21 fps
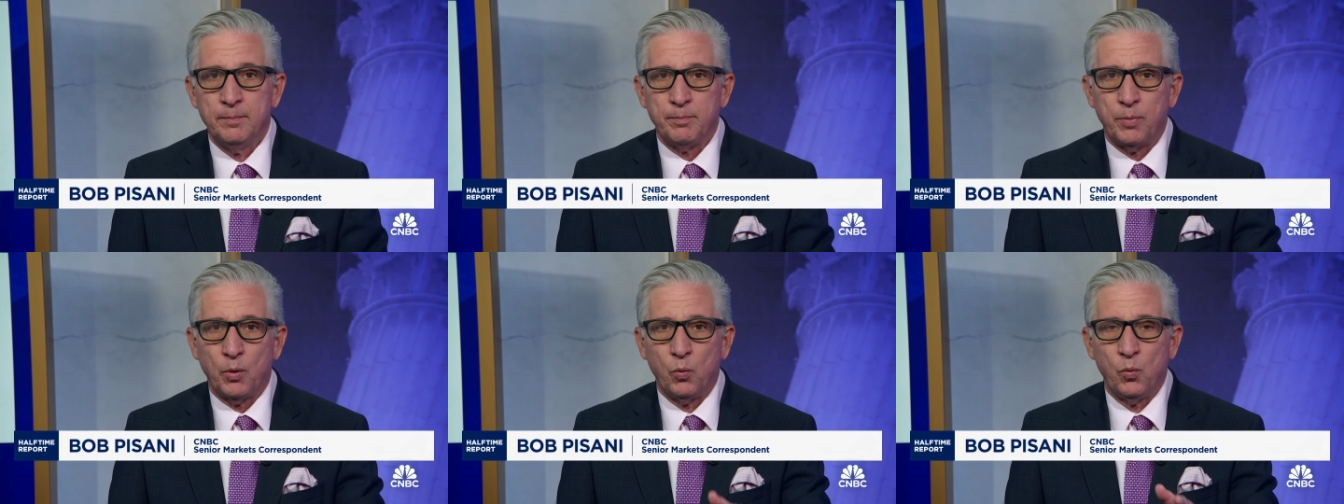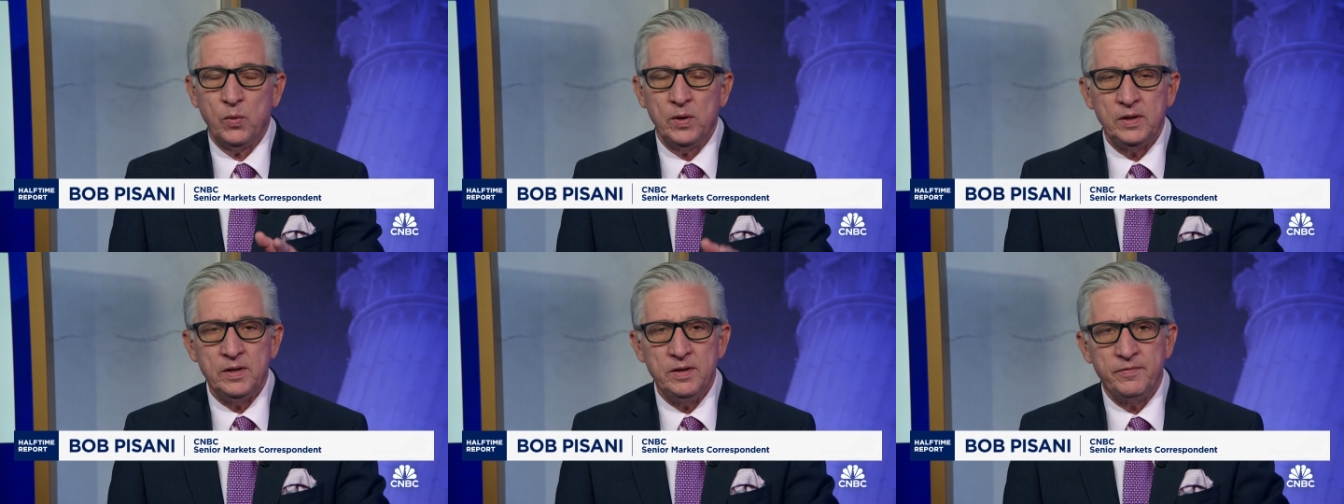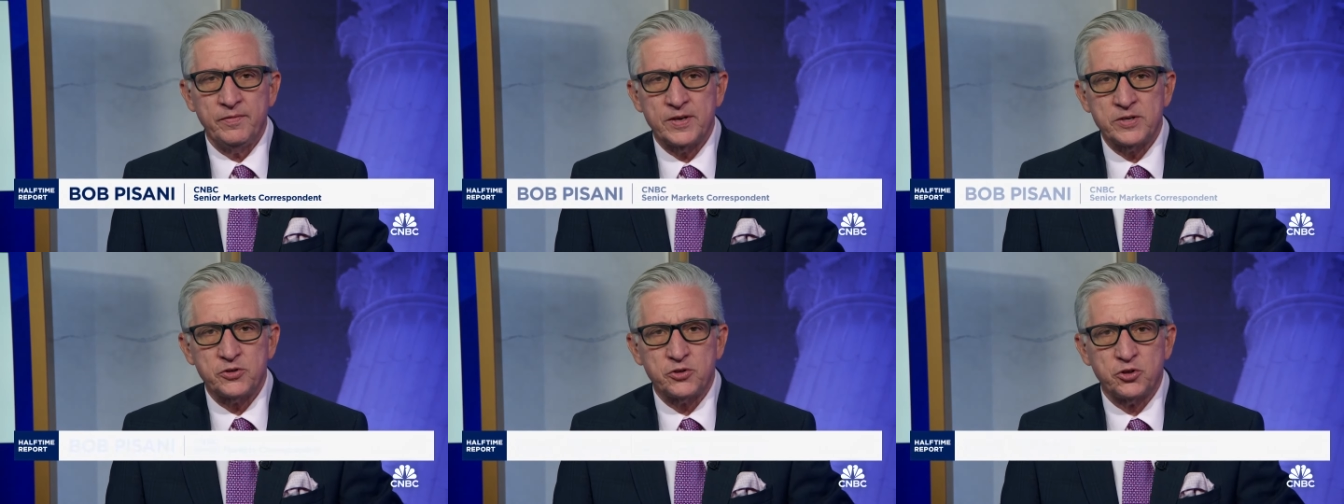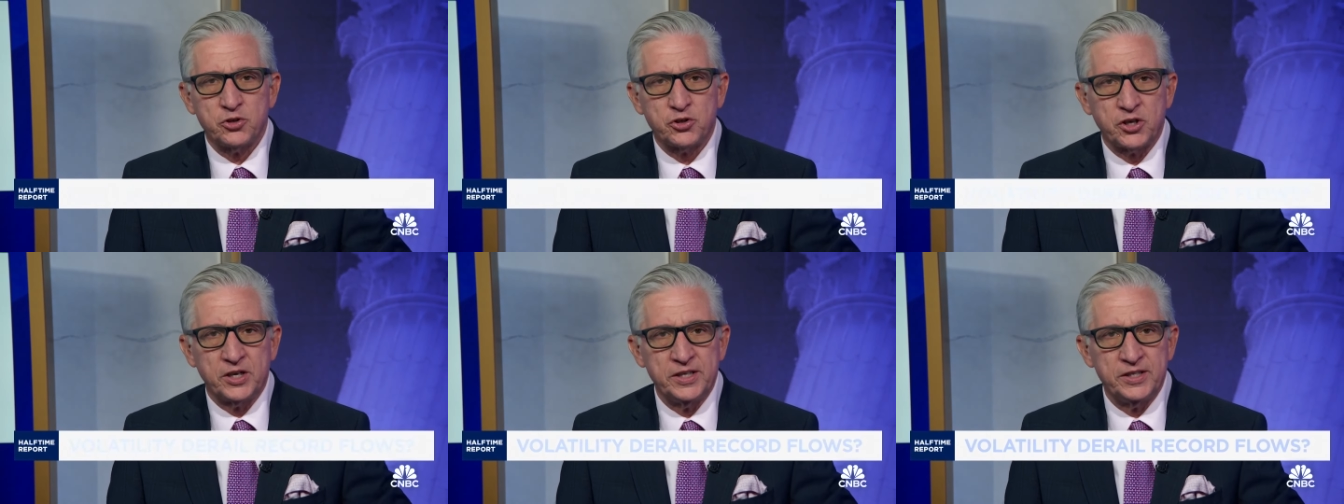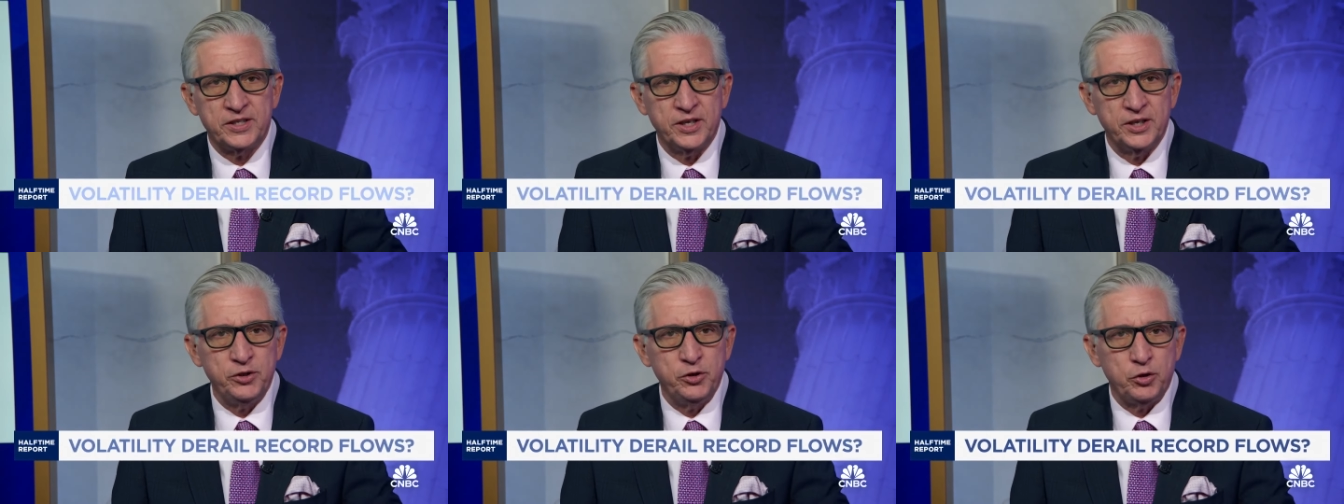But will investors
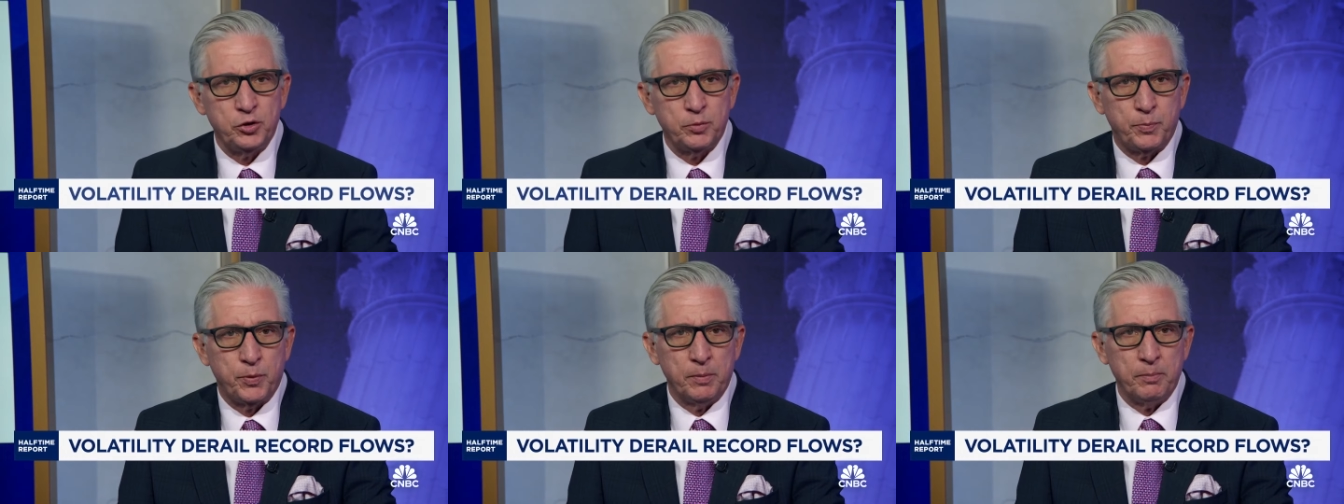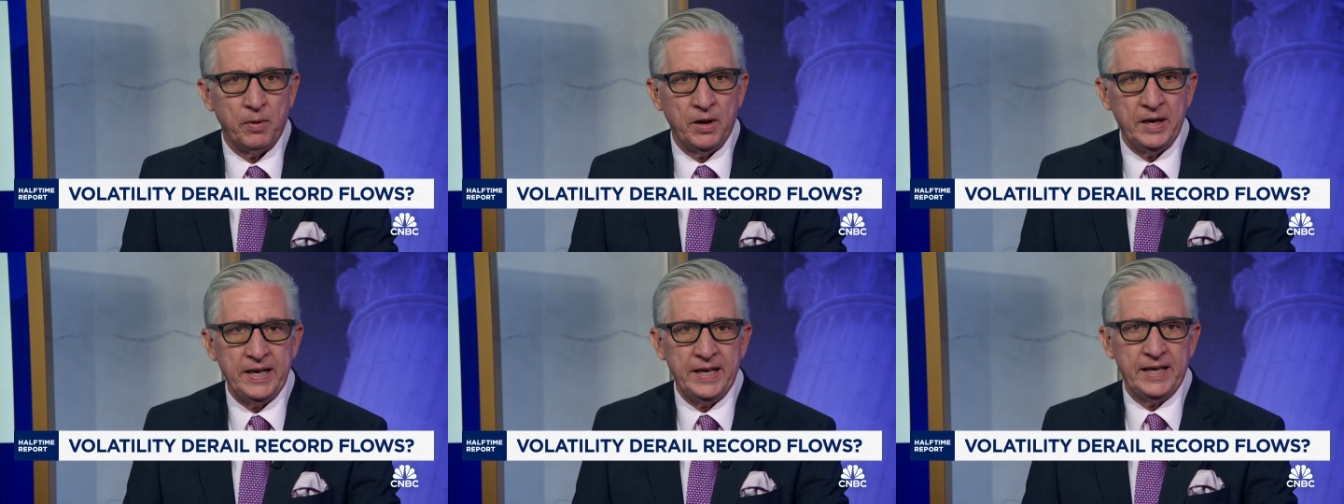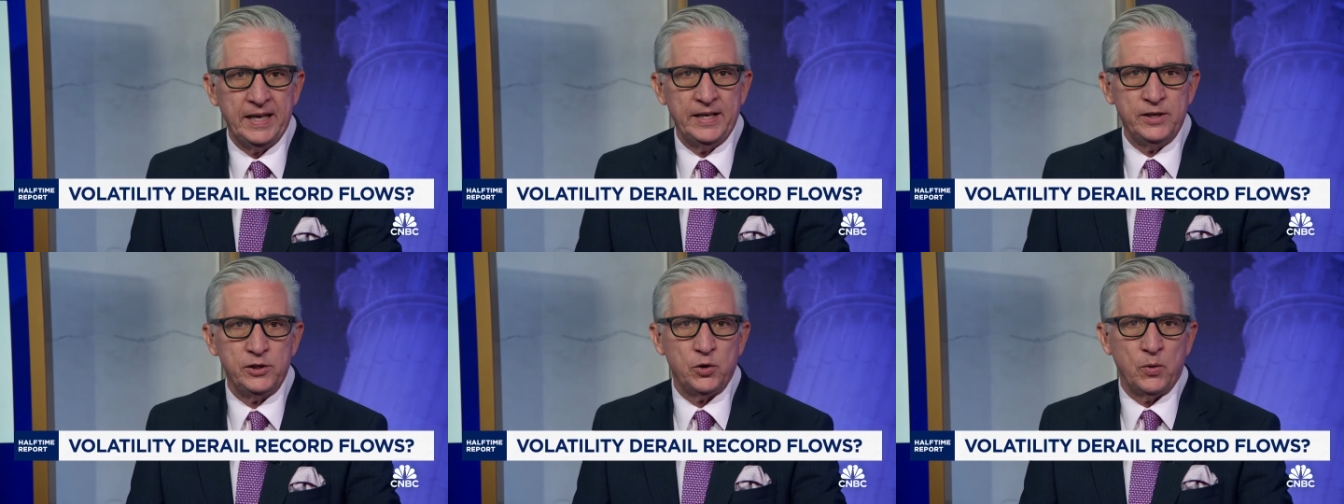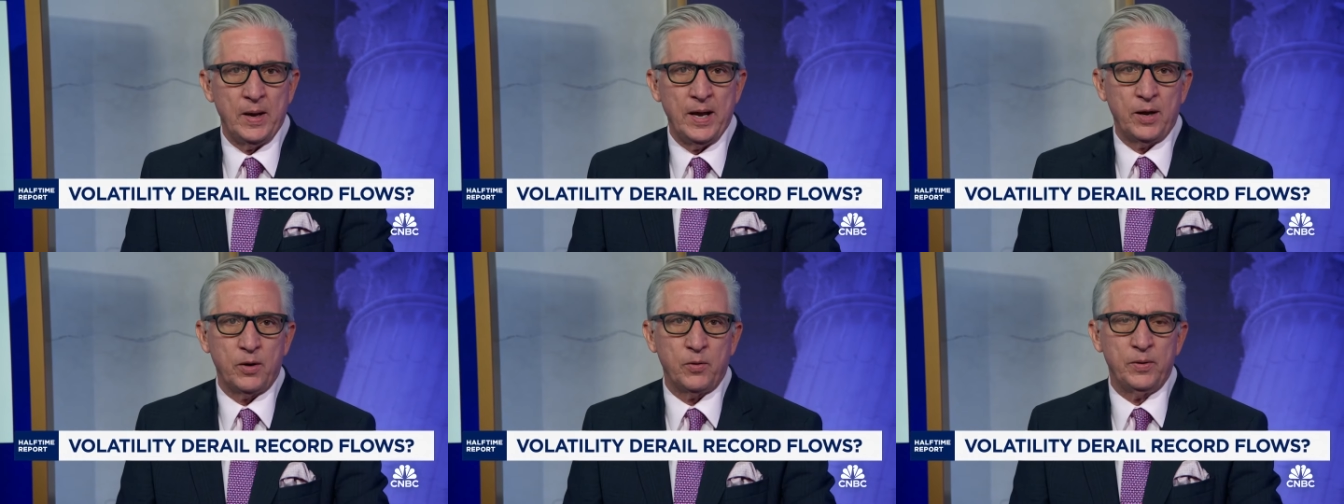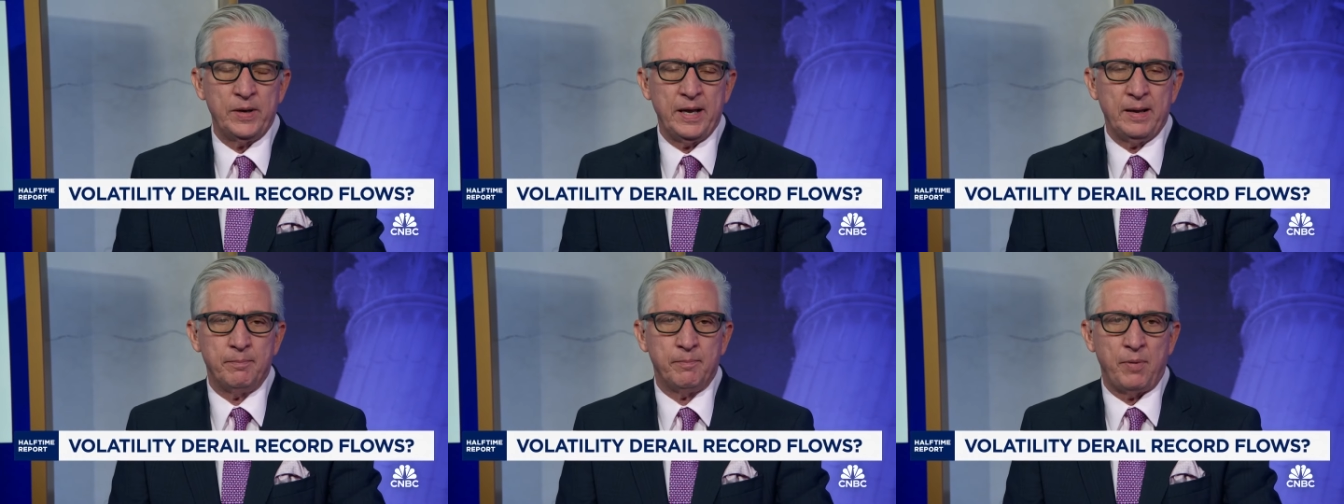continue to put money into
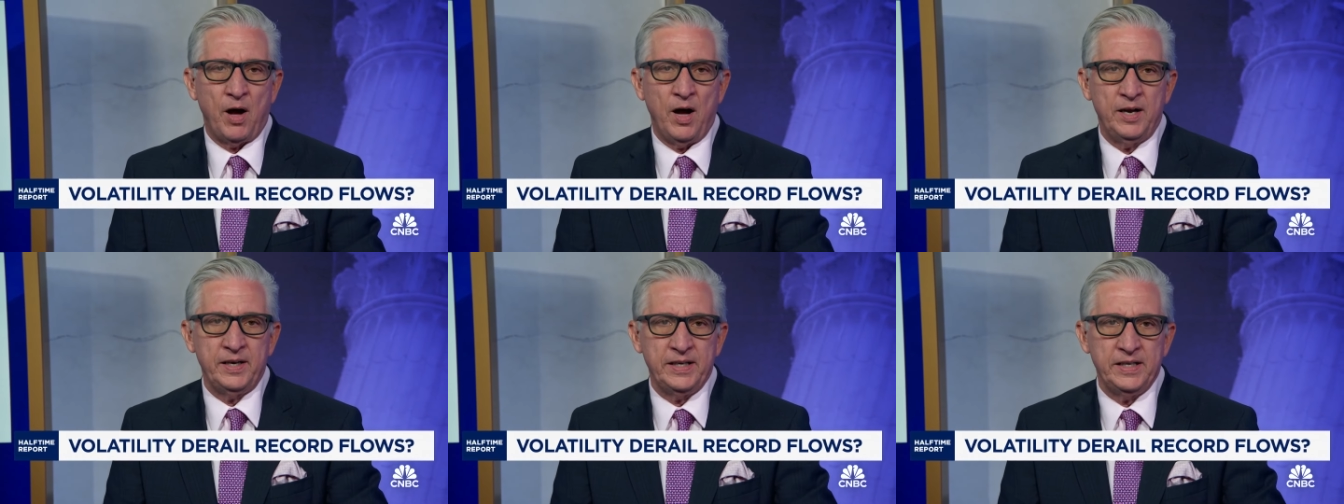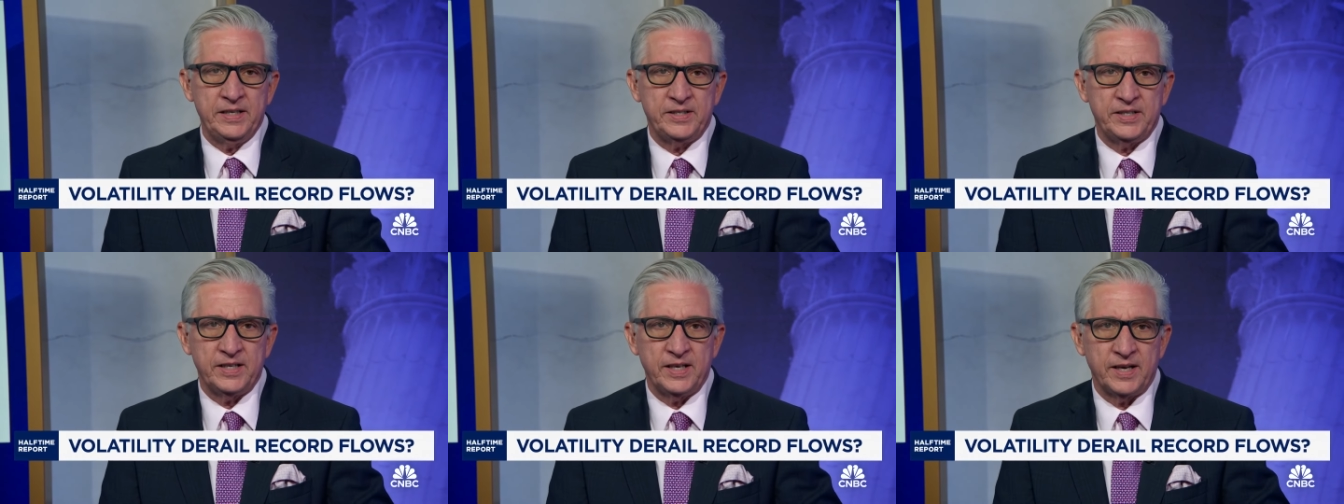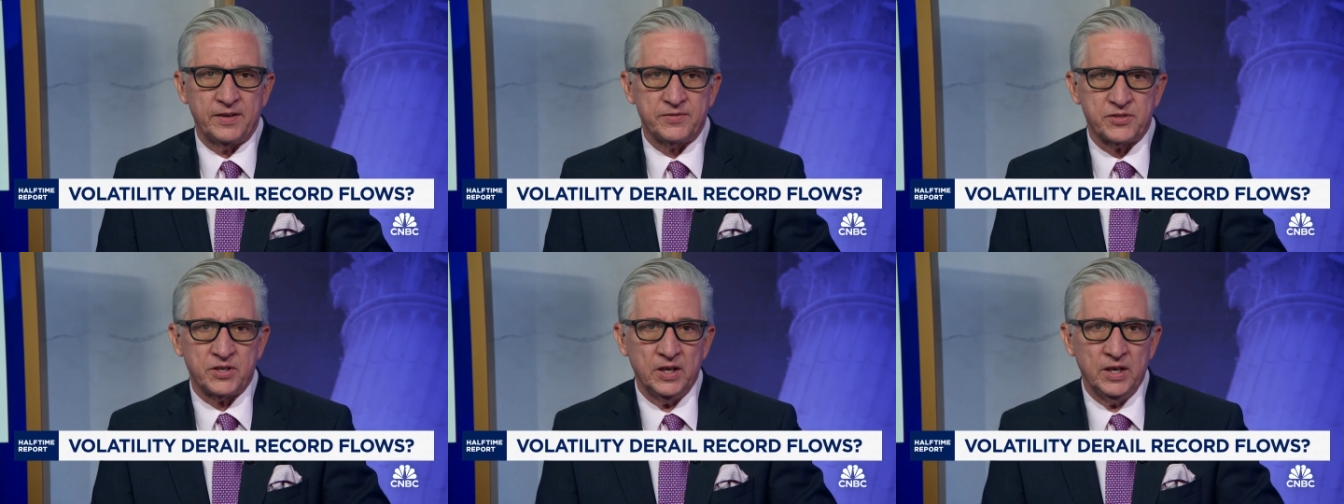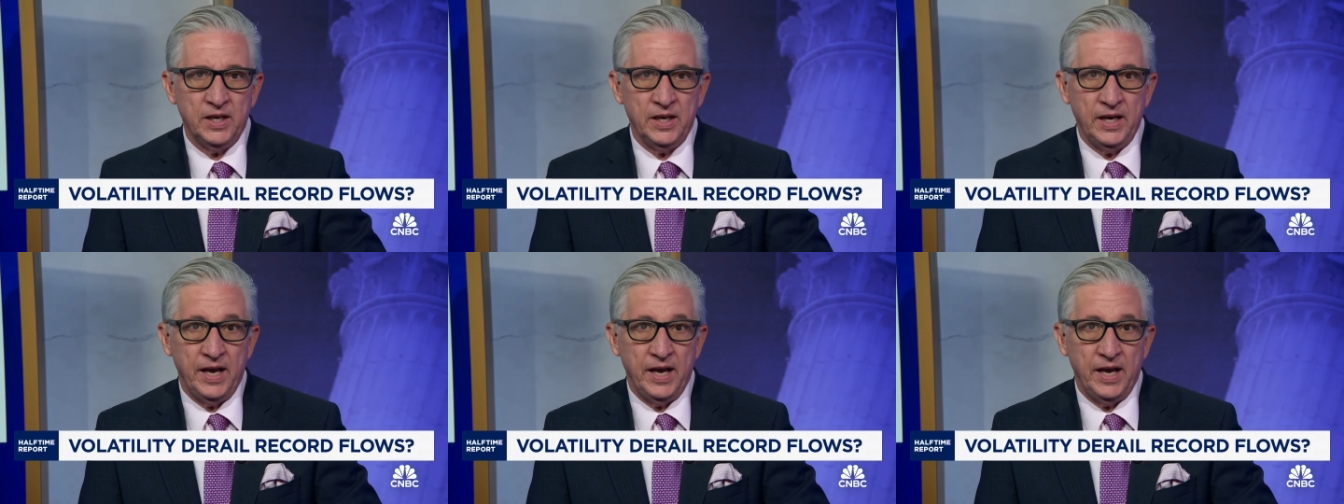equity and bond ETFs